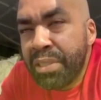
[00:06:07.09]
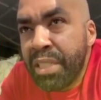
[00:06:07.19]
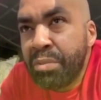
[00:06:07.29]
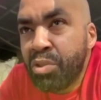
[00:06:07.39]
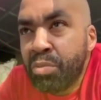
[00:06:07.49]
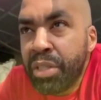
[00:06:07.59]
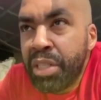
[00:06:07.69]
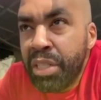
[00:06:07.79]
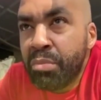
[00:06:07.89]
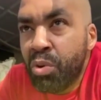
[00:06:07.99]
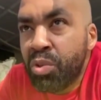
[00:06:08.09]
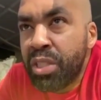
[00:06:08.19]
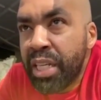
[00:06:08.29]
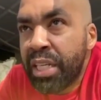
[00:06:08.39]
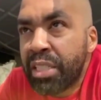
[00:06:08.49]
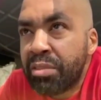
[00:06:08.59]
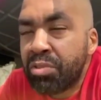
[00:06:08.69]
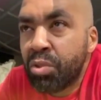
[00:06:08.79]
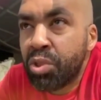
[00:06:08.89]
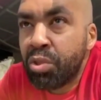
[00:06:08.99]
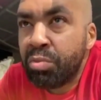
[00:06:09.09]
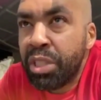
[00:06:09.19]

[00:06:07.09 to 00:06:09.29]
seems to be the most negative social